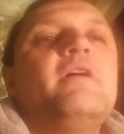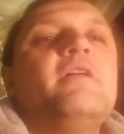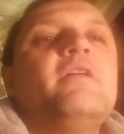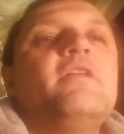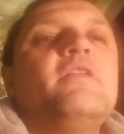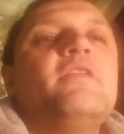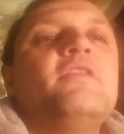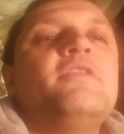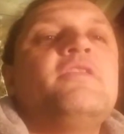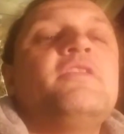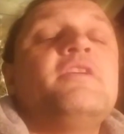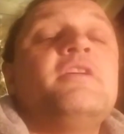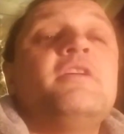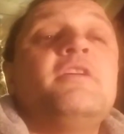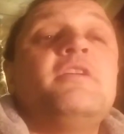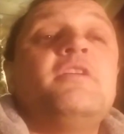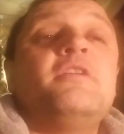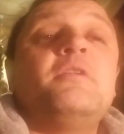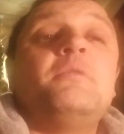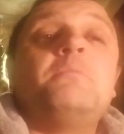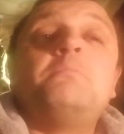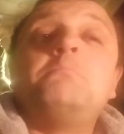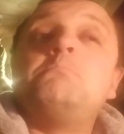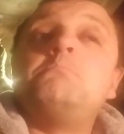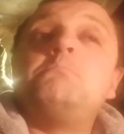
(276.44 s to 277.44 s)

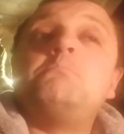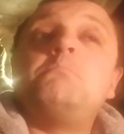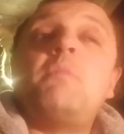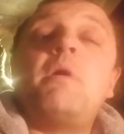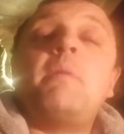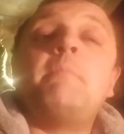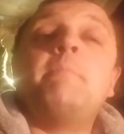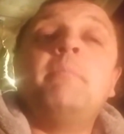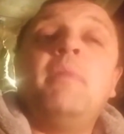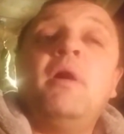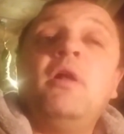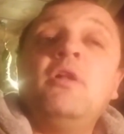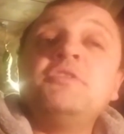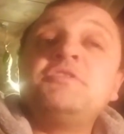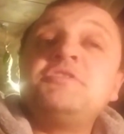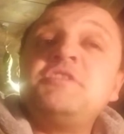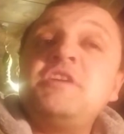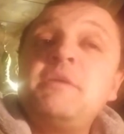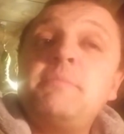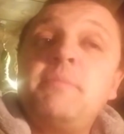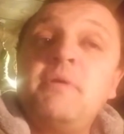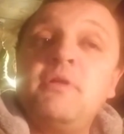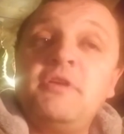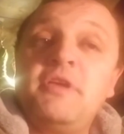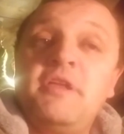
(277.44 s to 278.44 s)
the
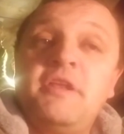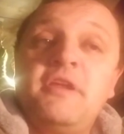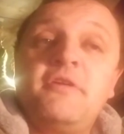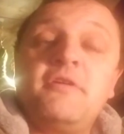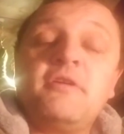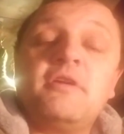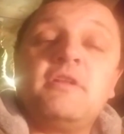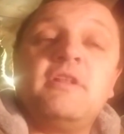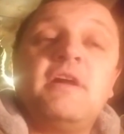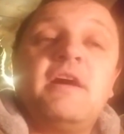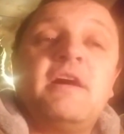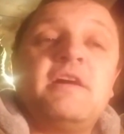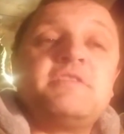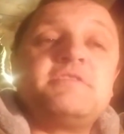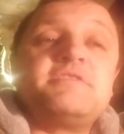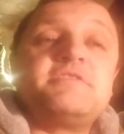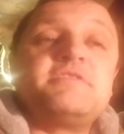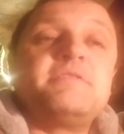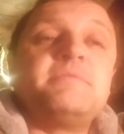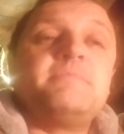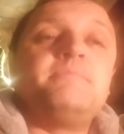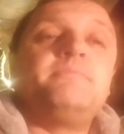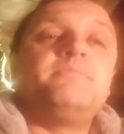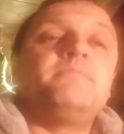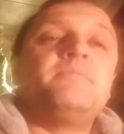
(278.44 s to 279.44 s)
multi-billionaire class
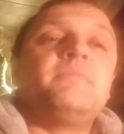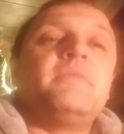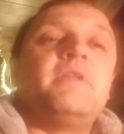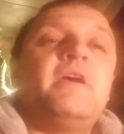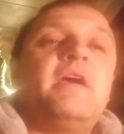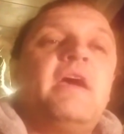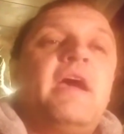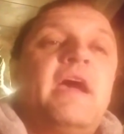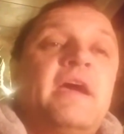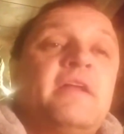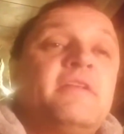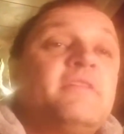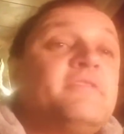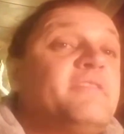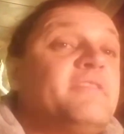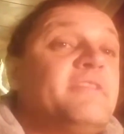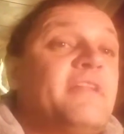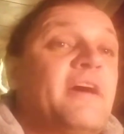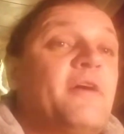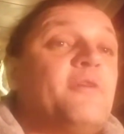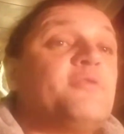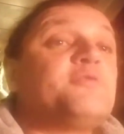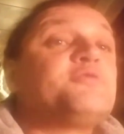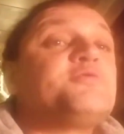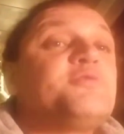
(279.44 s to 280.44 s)
and the
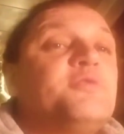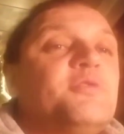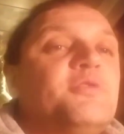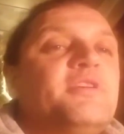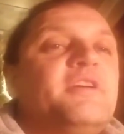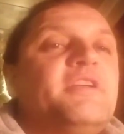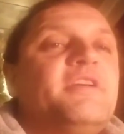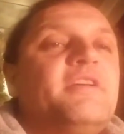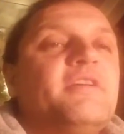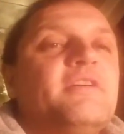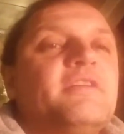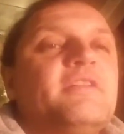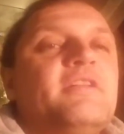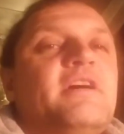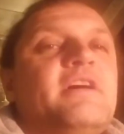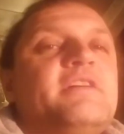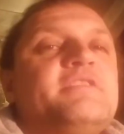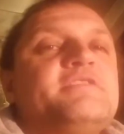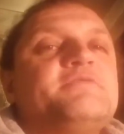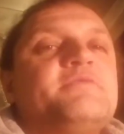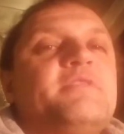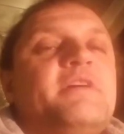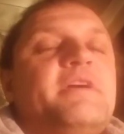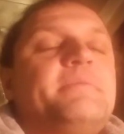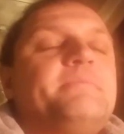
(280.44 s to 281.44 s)
now trillionaire
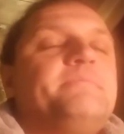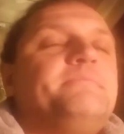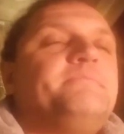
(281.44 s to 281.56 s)
class, right?